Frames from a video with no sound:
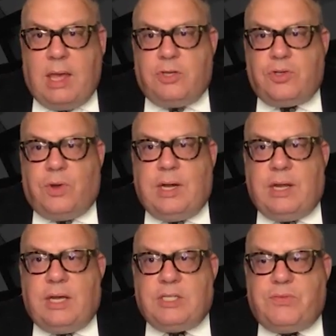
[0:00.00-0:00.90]
joining
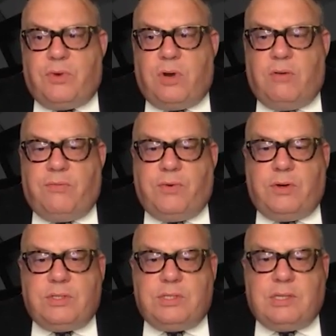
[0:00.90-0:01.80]
us for our
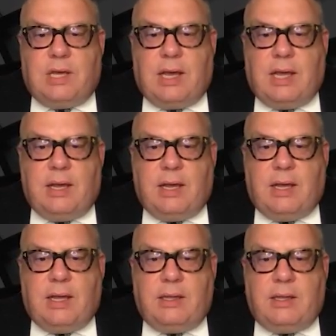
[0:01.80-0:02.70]
first
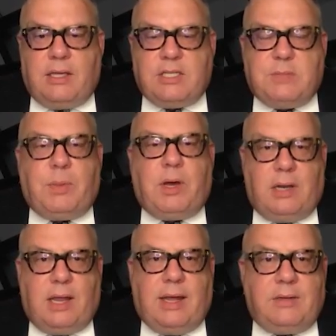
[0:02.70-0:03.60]
II
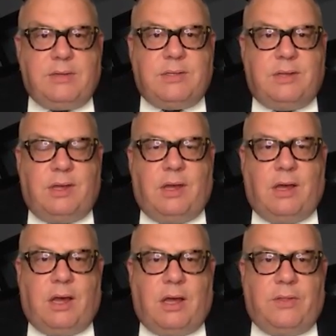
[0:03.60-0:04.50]
Spotlight
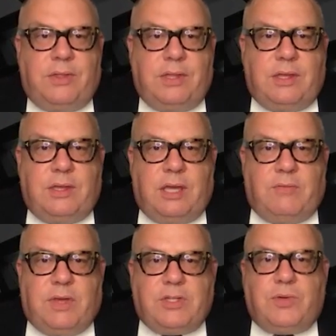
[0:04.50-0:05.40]
on the
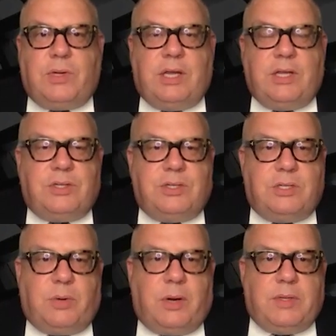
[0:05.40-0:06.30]
Investor Relations
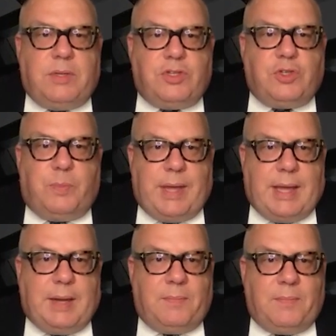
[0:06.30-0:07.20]
departments in Japan.